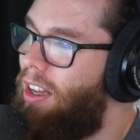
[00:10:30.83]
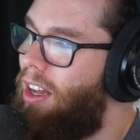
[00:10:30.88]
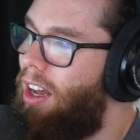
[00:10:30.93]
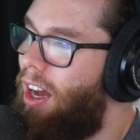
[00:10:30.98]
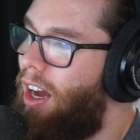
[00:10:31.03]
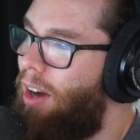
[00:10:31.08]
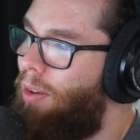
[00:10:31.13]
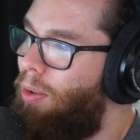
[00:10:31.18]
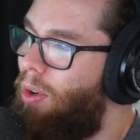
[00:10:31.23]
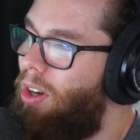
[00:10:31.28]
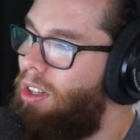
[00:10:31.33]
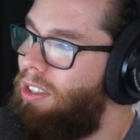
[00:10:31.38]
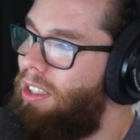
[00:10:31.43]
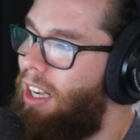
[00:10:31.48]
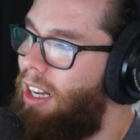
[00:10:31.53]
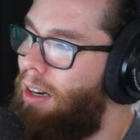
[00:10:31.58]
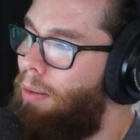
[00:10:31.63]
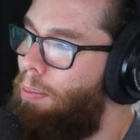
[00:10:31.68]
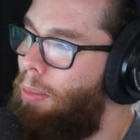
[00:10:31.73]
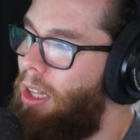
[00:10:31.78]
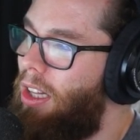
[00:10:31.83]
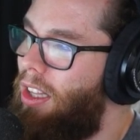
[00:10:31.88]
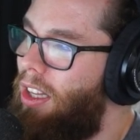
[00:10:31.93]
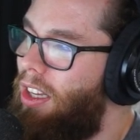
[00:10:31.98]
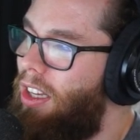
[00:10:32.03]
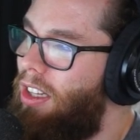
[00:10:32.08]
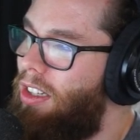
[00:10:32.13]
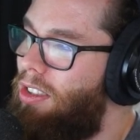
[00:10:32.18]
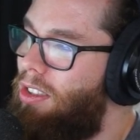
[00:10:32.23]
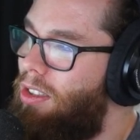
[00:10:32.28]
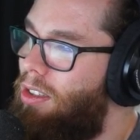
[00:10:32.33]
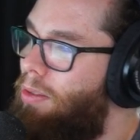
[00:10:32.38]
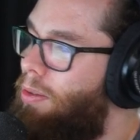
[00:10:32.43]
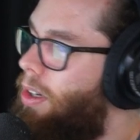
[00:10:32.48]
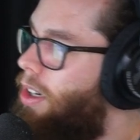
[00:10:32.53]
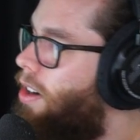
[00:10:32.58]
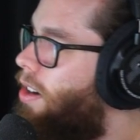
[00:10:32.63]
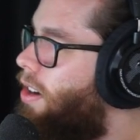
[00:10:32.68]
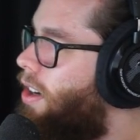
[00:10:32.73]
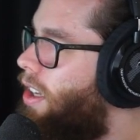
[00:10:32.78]
I once had a billing issue
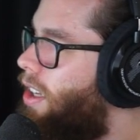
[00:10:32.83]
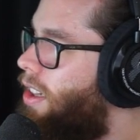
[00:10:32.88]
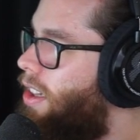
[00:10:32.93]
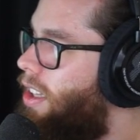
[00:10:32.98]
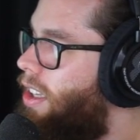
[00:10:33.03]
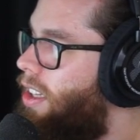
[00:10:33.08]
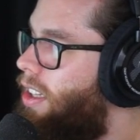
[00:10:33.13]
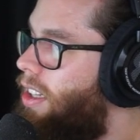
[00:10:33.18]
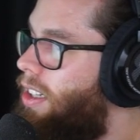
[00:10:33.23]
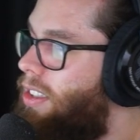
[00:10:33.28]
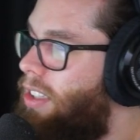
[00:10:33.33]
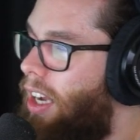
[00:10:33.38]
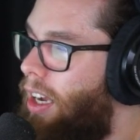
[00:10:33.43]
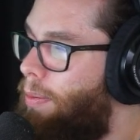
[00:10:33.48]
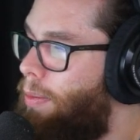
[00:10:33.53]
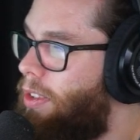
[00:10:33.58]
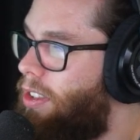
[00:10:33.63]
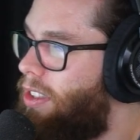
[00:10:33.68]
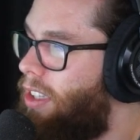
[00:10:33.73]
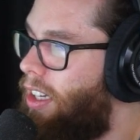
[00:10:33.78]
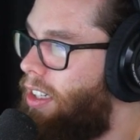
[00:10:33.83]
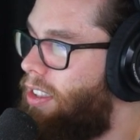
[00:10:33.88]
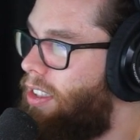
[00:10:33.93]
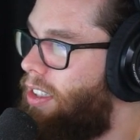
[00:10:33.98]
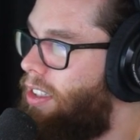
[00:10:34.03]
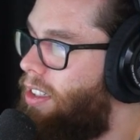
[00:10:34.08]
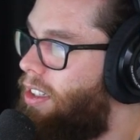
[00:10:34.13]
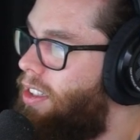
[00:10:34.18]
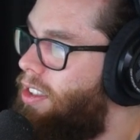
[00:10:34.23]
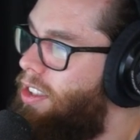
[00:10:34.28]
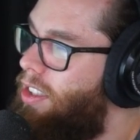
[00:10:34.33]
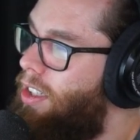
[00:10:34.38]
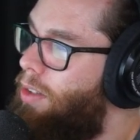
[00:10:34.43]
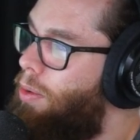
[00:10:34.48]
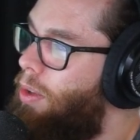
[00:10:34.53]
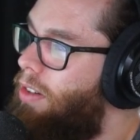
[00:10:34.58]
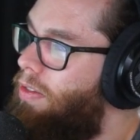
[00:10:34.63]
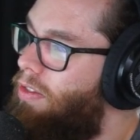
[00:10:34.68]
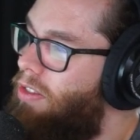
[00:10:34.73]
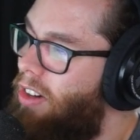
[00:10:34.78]
regarding the time of session. She
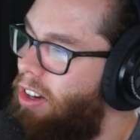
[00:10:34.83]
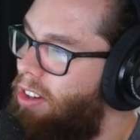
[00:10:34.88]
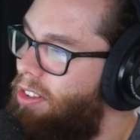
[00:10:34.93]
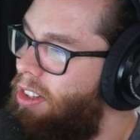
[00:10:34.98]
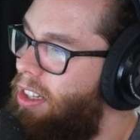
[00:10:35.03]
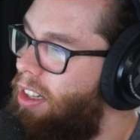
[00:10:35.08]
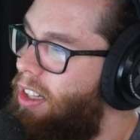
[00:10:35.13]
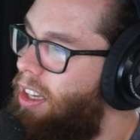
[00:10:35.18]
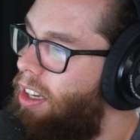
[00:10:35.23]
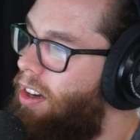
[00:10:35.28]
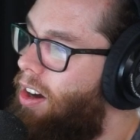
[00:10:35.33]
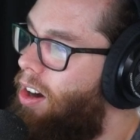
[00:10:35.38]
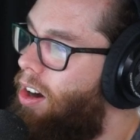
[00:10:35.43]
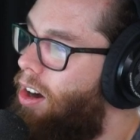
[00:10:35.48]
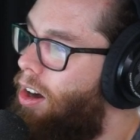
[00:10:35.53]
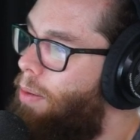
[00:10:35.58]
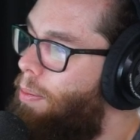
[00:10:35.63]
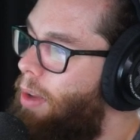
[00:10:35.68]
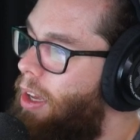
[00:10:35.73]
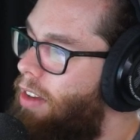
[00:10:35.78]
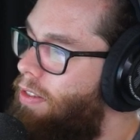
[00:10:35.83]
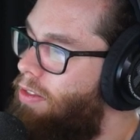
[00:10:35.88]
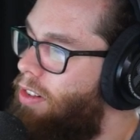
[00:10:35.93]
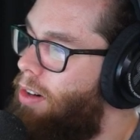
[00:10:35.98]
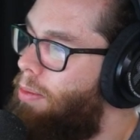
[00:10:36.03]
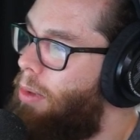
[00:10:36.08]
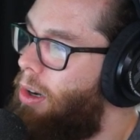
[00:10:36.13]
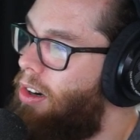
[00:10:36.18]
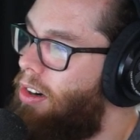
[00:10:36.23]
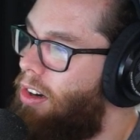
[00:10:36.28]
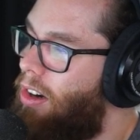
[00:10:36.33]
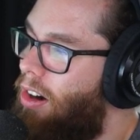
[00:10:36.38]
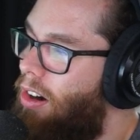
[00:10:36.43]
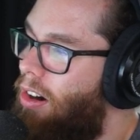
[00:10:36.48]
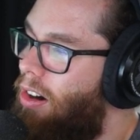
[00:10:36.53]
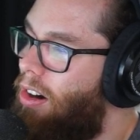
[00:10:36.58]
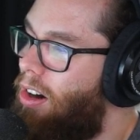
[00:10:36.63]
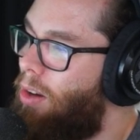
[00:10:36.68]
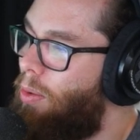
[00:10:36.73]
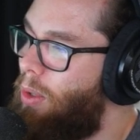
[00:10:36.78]
would frequently call me from her
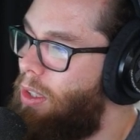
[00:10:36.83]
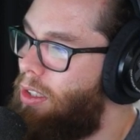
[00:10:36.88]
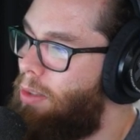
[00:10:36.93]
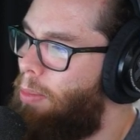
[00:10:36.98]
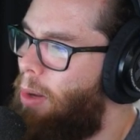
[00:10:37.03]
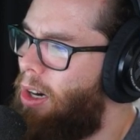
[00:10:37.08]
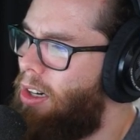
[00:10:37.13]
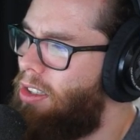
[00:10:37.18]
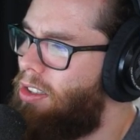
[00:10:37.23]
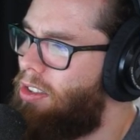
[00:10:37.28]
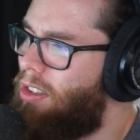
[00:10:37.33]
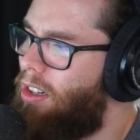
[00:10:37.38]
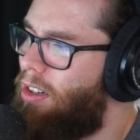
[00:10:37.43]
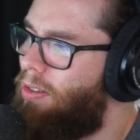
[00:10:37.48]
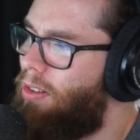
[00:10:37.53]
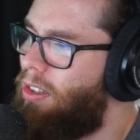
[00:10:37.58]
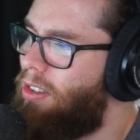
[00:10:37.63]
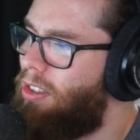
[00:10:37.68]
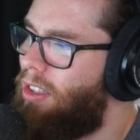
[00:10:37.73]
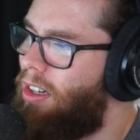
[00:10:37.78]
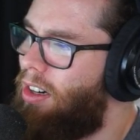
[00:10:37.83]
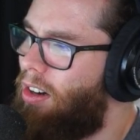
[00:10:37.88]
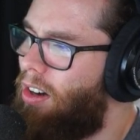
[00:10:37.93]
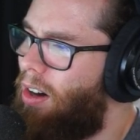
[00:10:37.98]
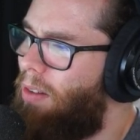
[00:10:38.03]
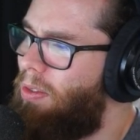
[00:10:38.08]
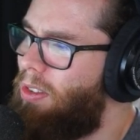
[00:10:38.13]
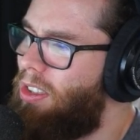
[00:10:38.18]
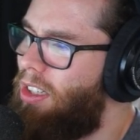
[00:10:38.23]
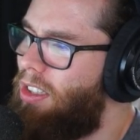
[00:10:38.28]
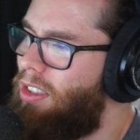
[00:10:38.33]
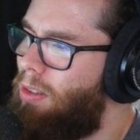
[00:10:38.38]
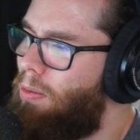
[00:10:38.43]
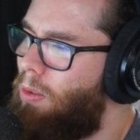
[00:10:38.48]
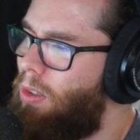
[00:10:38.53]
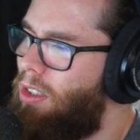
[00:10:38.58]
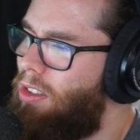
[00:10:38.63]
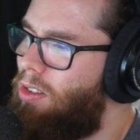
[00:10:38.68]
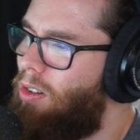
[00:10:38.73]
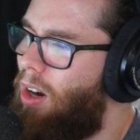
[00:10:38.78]
car with spotty service, and our conversation
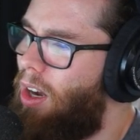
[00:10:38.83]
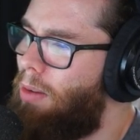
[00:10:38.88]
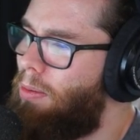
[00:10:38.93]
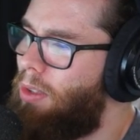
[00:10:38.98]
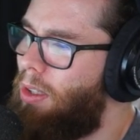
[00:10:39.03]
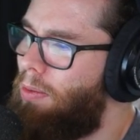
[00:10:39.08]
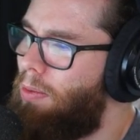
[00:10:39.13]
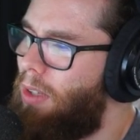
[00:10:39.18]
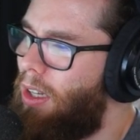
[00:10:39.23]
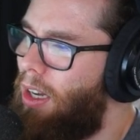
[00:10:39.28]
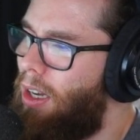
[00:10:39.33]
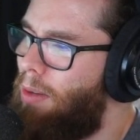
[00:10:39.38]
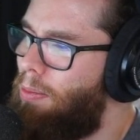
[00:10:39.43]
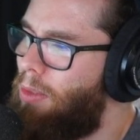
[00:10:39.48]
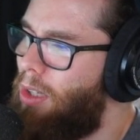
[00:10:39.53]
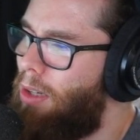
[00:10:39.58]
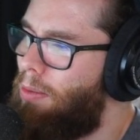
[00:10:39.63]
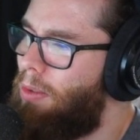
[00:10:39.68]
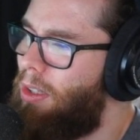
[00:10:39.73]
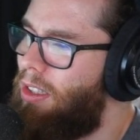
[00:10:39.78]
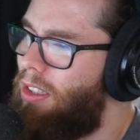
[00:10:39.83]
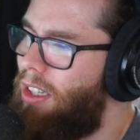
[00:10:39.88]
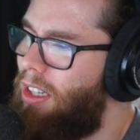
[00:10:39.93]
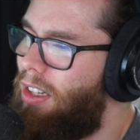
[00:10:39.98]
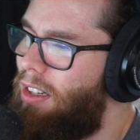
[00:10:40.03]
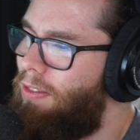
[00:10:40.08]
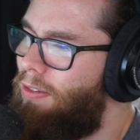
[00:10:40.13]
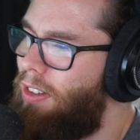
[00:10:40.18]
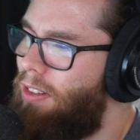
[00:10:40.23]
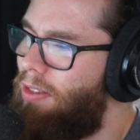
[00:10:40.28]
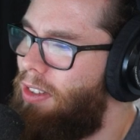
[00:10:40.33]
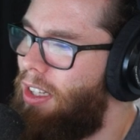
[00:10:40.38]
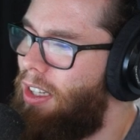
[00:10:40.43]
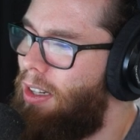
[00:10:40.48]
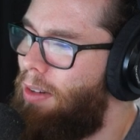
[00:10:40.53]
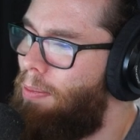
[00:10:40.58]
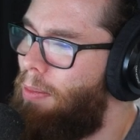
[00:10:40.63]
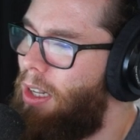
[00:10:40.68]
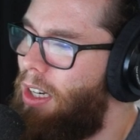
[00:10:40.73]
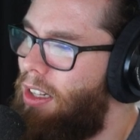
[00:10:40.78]
would drop sometimes up to ten to
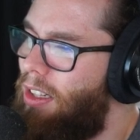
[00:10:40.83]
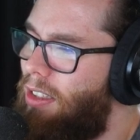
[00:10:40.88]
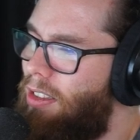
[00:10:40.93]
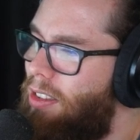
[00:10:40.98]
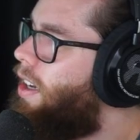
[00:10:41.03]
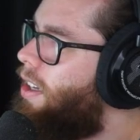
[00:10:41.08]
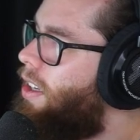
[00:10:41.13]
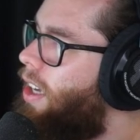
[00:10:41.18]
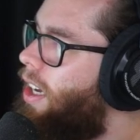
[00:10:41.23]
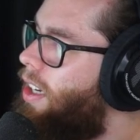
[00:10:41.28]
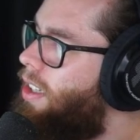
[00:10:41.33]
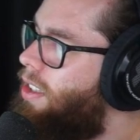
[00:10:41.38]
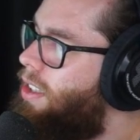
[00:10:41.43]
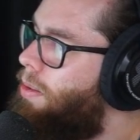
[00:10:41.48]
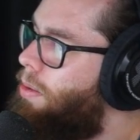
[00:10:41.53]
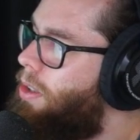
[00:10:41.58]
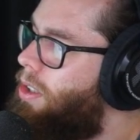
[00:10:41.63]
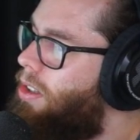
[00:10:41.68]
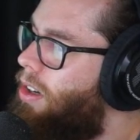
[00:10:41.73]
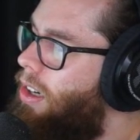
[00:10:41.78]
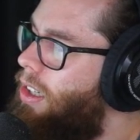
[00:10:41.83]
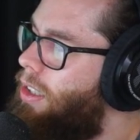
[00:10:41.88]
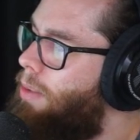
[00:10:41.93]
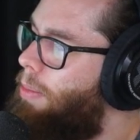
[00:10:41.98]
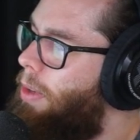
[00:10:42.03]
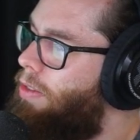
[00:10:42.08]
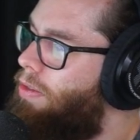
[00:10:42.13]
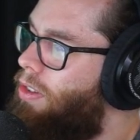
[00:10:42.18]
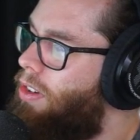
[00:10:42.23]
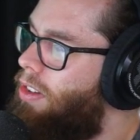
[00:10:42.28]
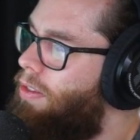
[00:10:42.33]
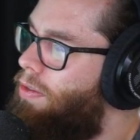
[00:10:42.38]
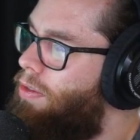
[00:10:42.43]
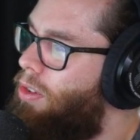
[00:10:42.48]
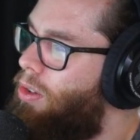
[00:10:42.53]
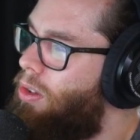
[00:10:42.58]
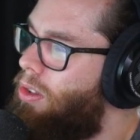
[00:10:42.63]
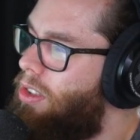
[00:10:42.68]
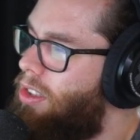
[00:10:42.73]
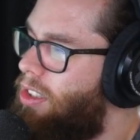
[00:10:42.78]
fifteen minutes. Yet she was charging me for the
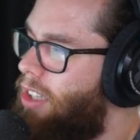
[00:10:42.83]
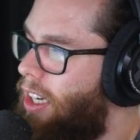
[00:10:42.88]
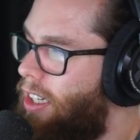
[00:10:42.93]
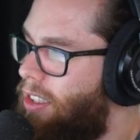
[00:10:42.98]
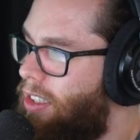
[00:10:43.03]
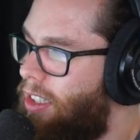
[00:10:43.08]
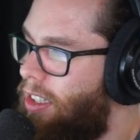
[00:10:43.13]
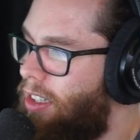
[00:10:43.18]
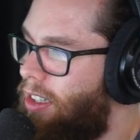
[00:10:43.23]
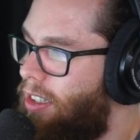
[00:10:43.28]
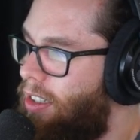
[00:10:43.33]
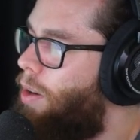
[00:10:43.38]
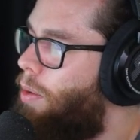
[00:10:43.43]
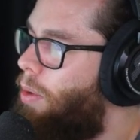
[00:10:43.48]
full session.